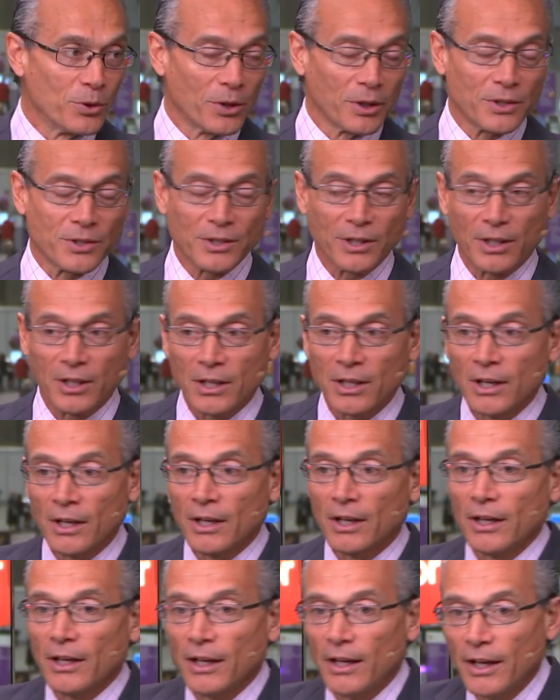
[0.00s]
New York City.
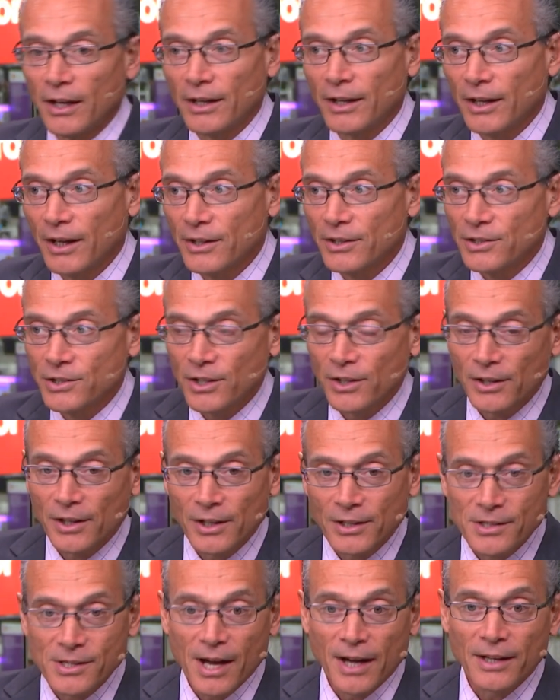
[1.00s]
And uh, this year
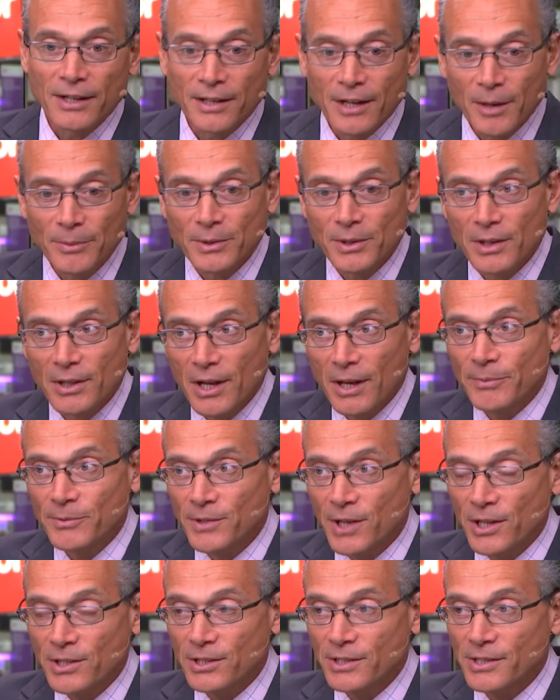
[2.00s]
they decided to come to the na
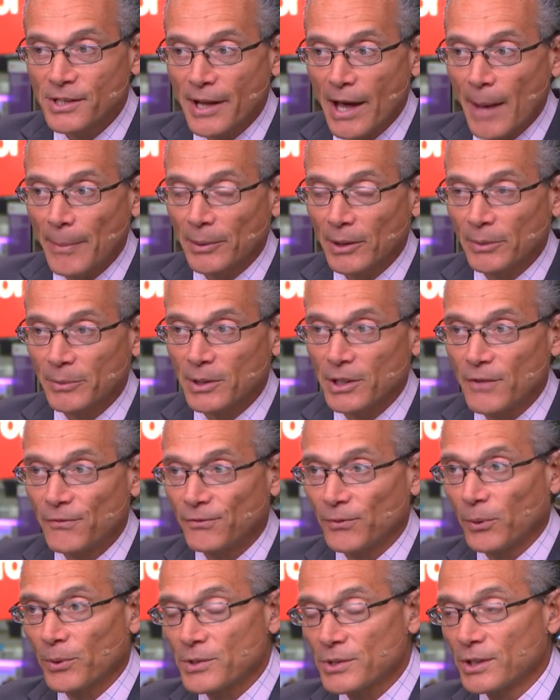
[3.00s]
nation's capital. I mean,
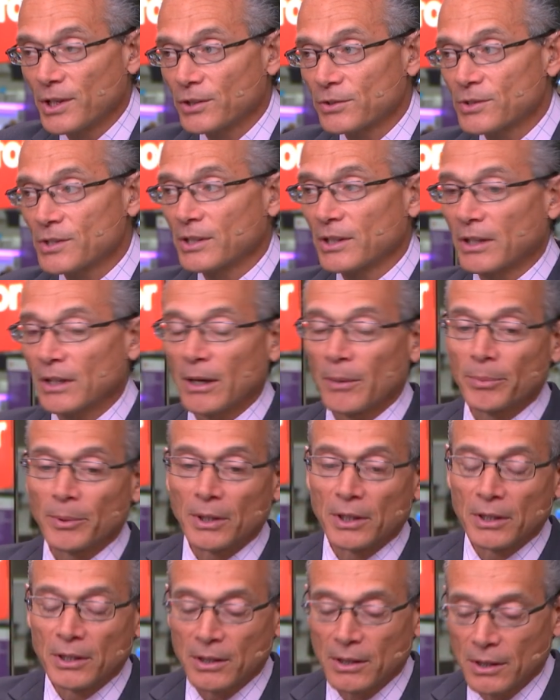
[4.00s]
Infor is an interesting
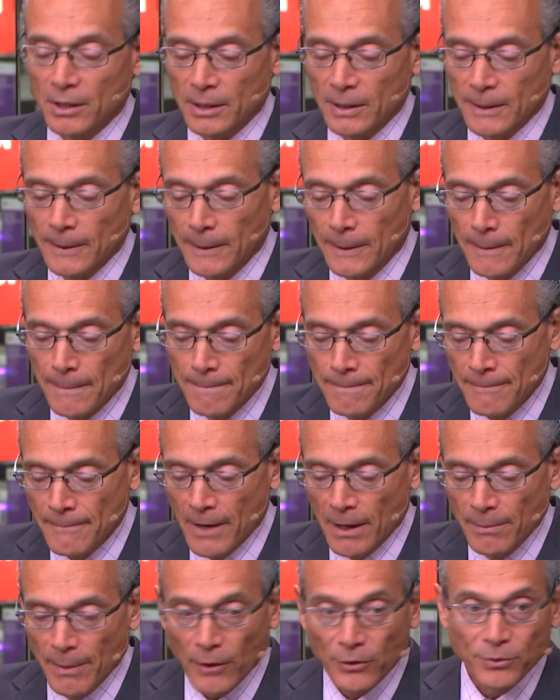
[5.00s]
company, um,
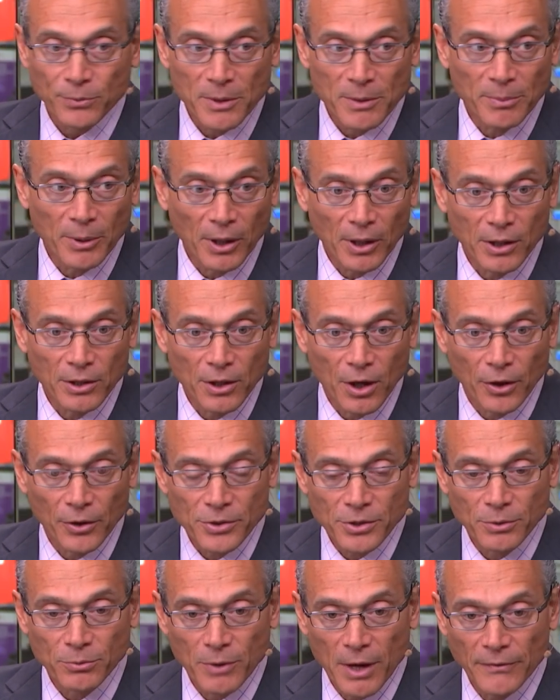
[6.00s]
about $3 billion
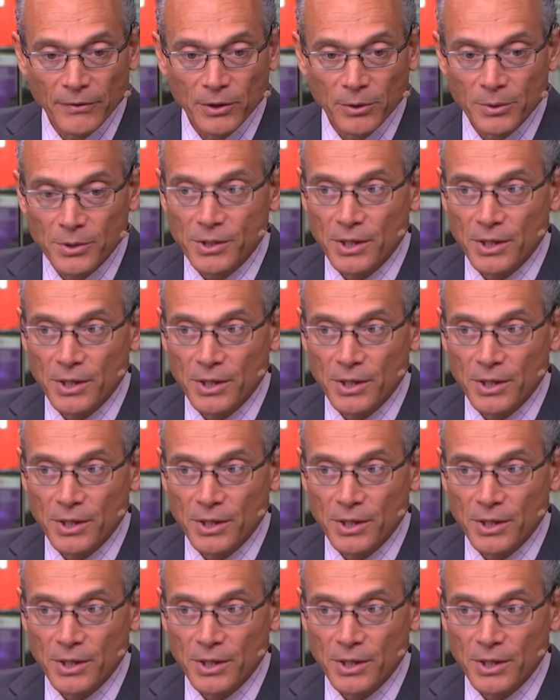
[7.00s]
in revenue.